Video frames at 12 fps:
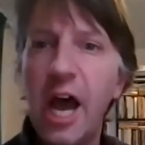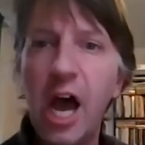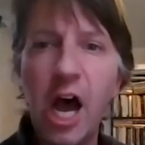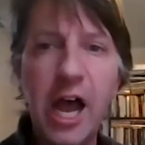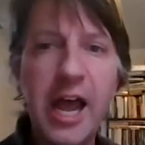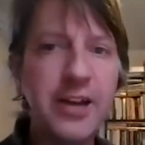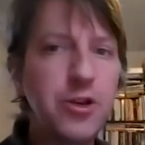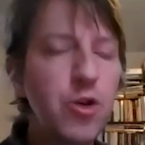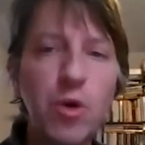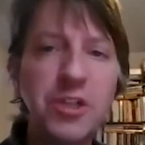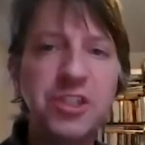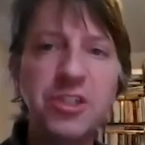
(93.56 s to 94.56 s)
and who
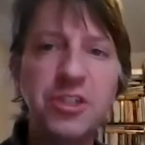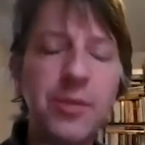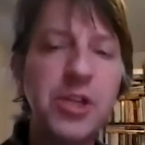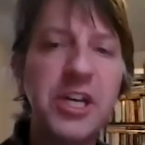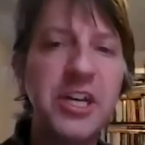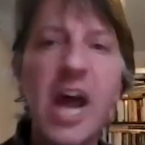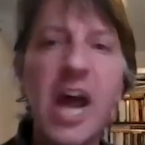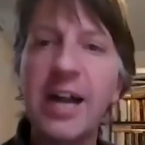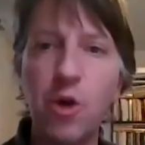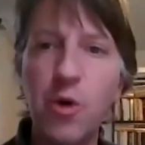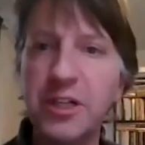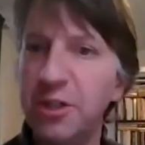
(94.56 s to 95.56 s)
was simply not
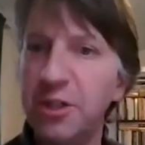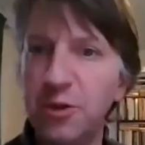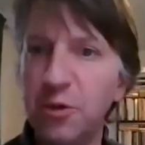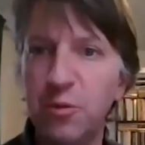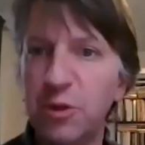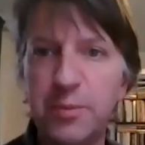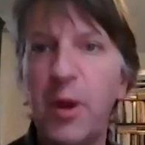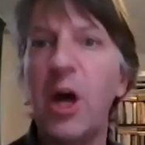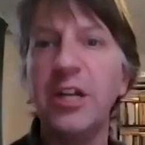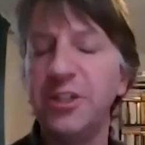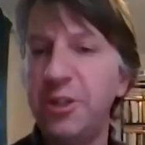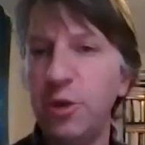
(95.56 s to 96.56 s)
going to
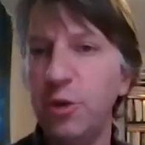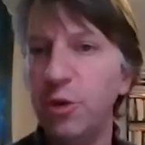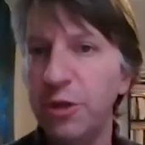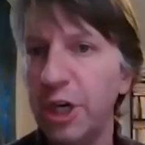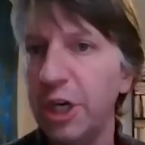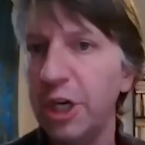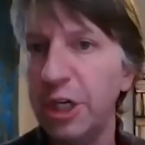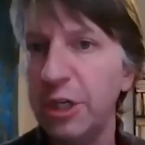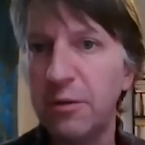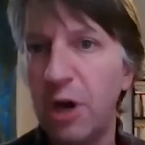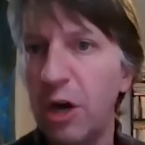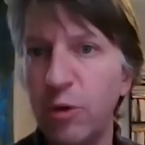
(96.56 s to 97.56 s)
respond to the
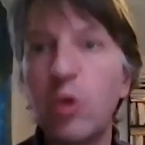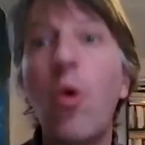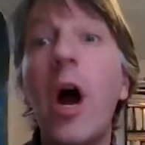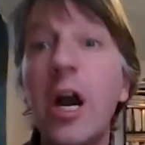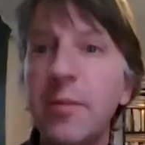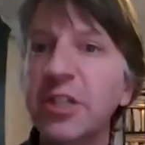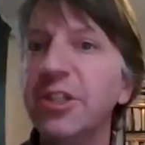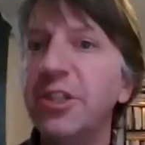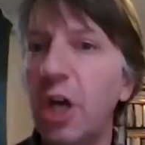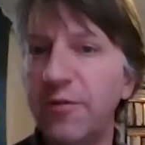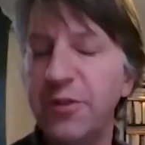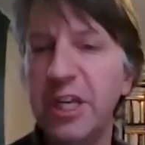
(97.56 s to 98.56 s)

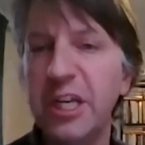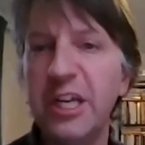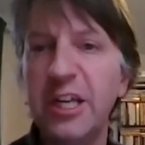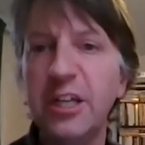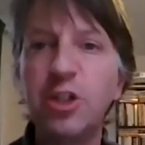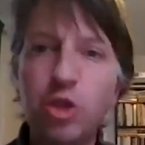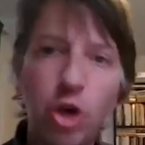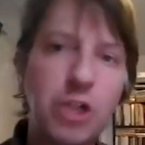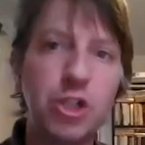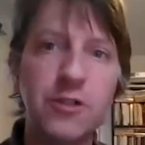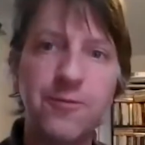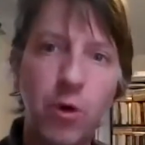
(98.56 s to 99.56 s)
requirements of the
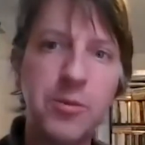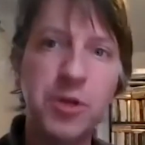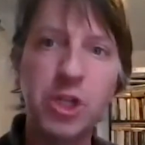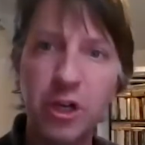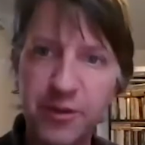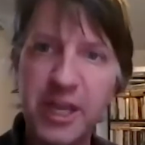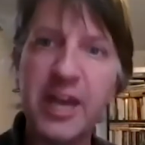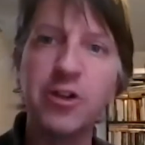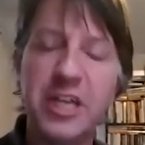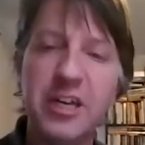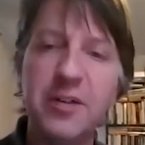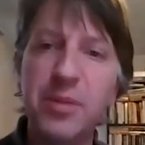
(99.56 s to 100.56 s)
structured formula of the
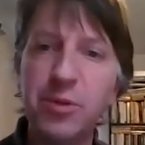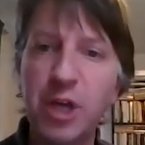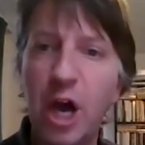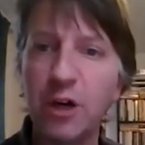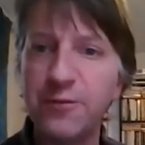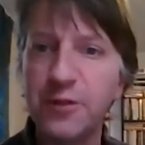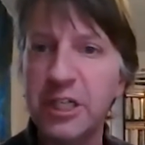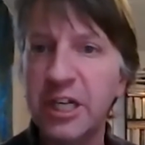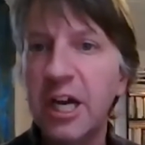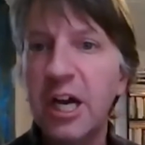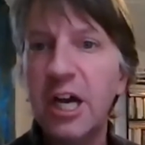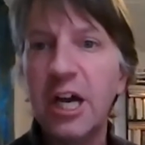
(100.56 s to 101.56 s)
annotated bibliography
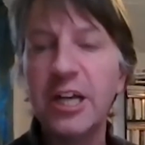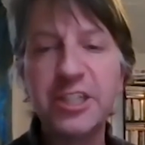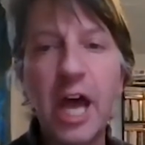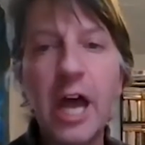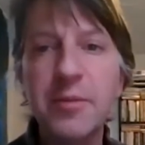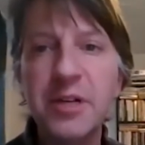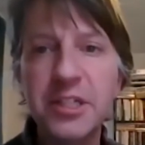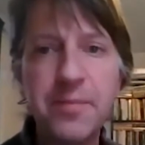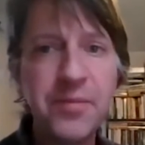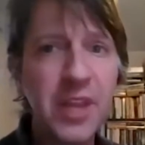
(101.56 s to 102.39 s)
assignment.